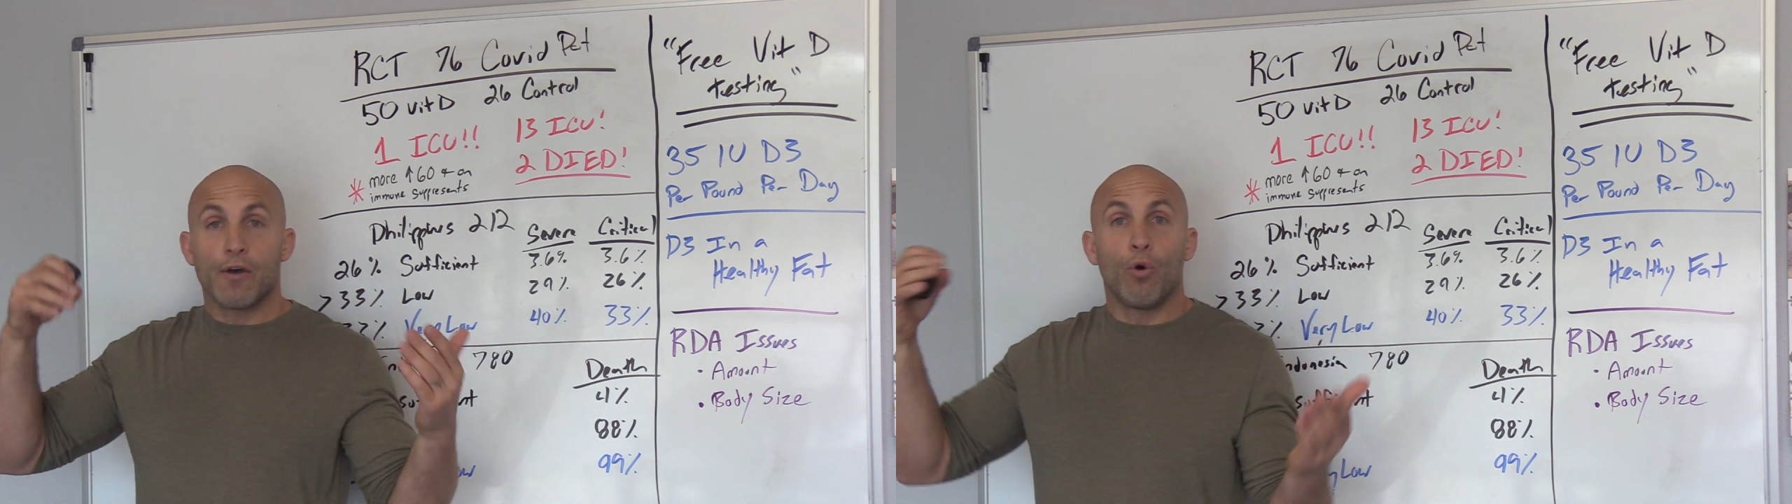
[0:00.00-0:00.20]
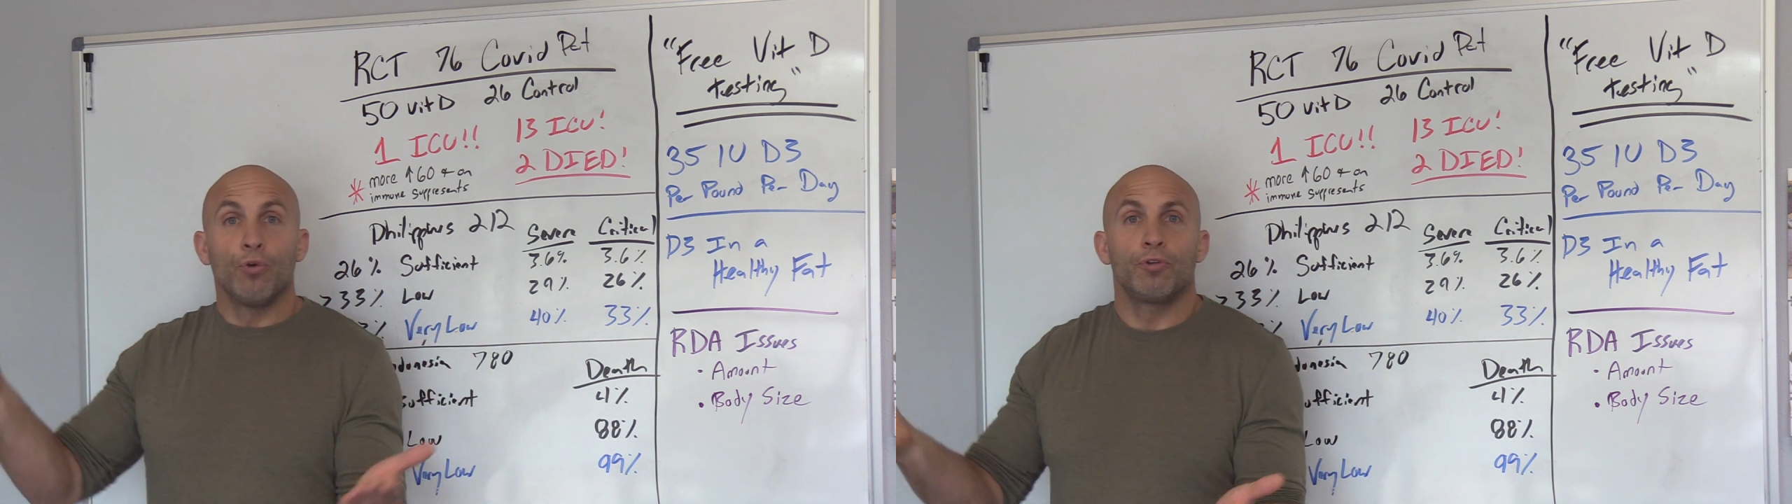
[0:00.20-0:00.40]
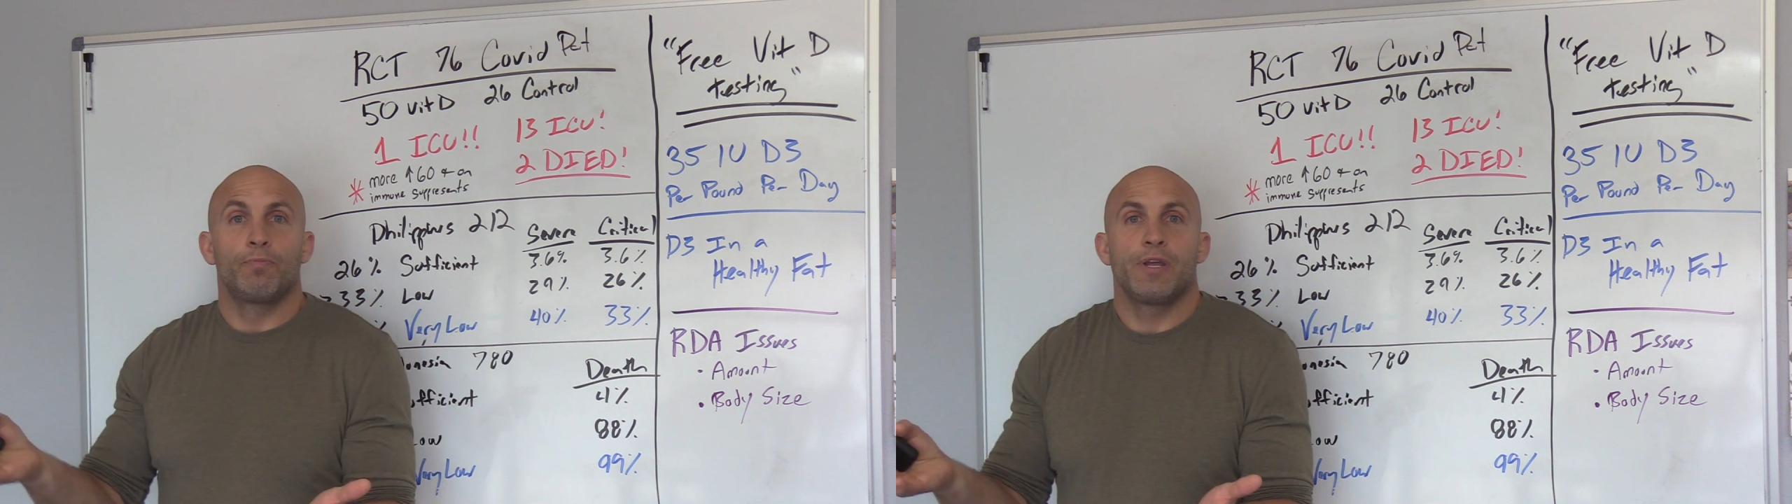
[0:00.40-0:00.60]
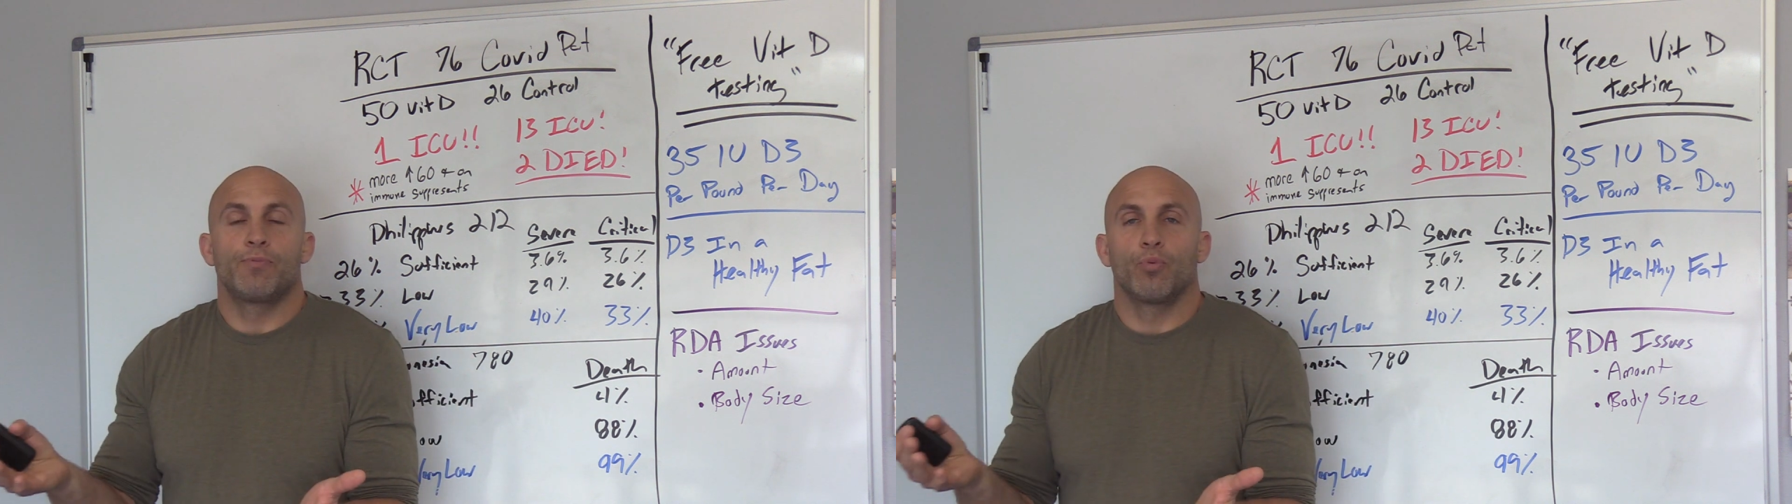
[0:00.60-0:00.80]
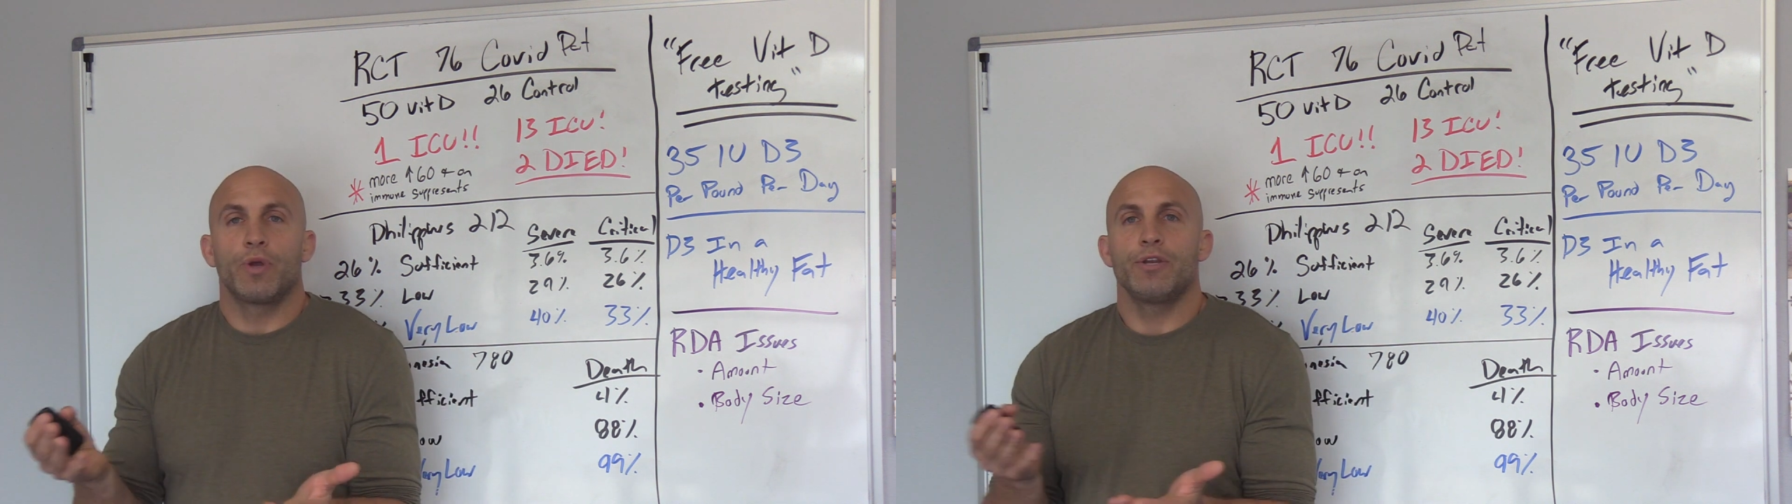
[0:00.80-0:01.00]
Older
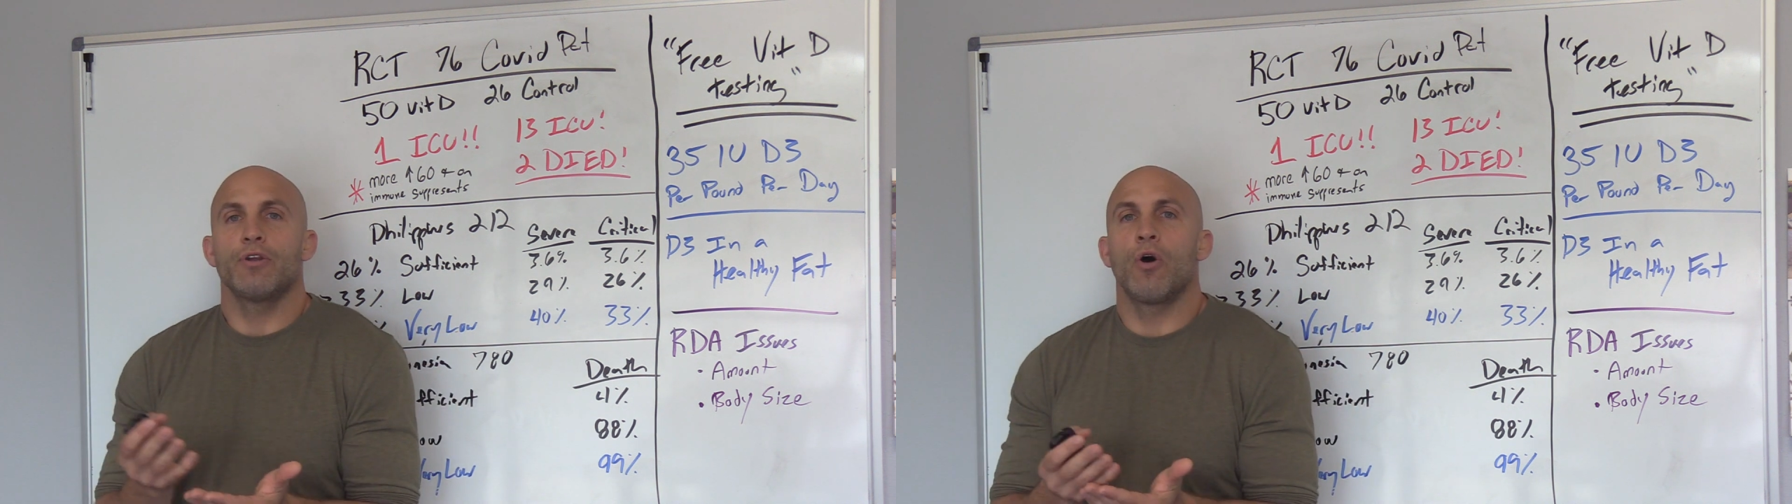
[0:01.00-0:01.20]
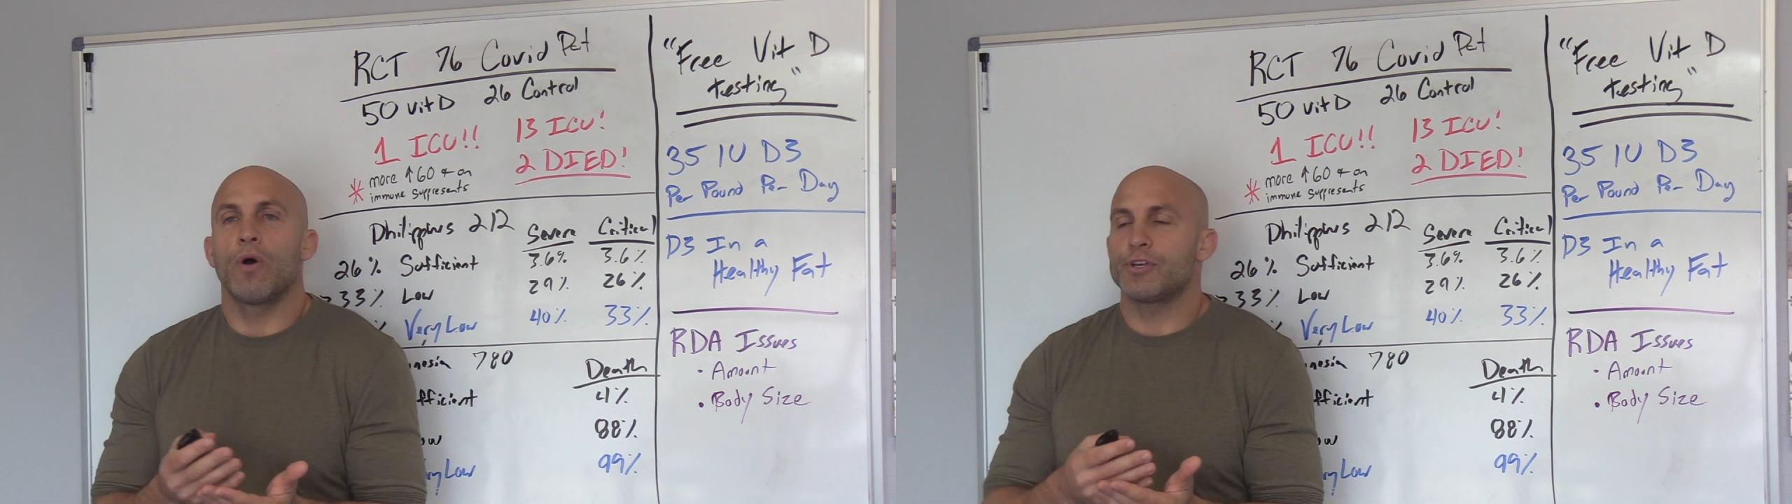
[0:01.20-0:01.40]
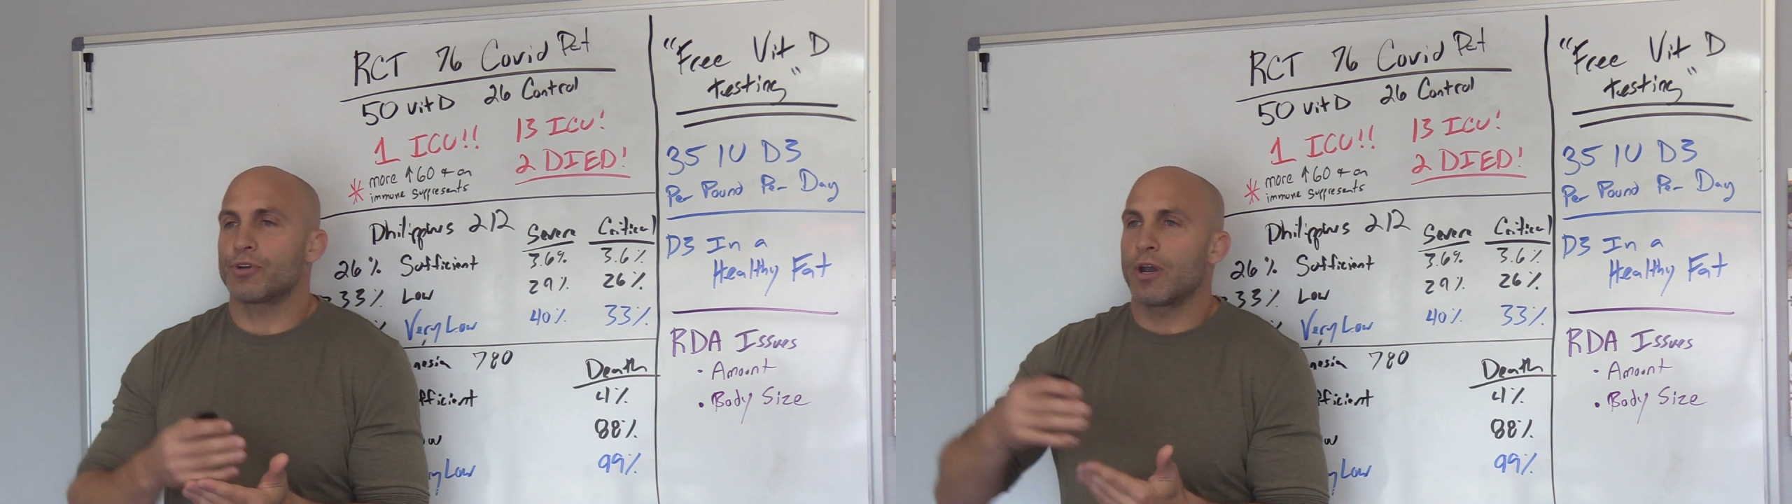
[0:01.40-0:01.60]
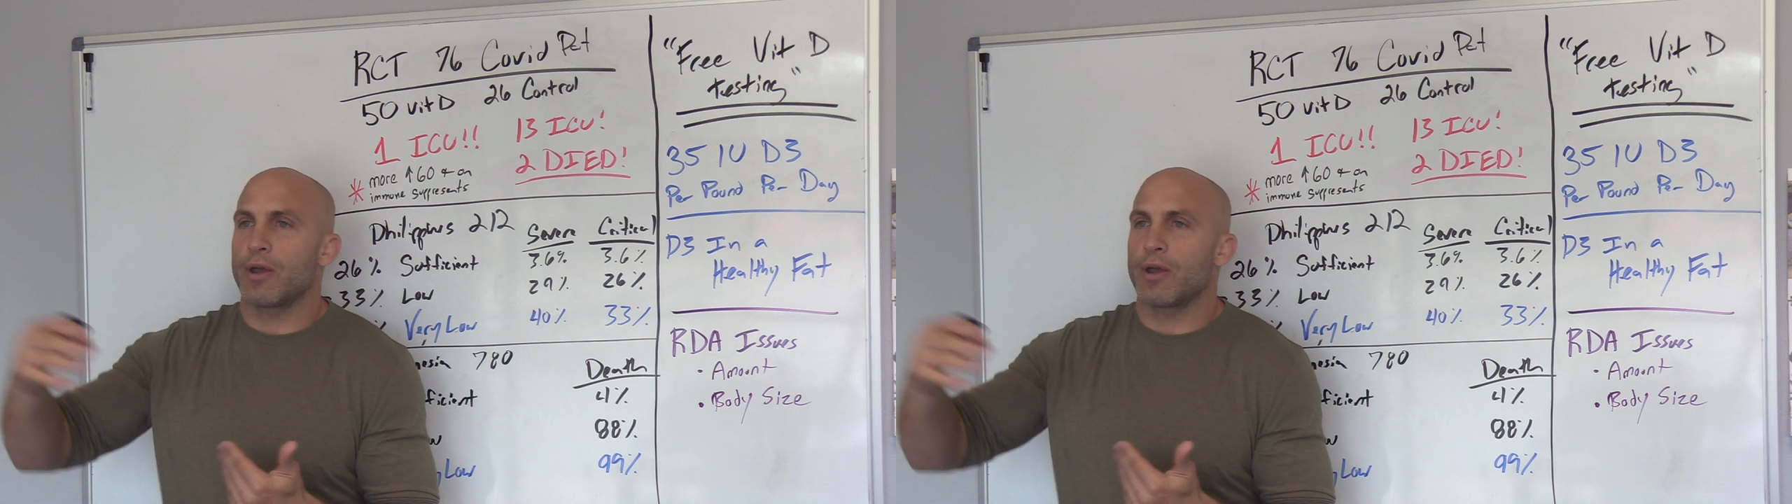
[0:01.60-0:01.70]
people, we know as, our,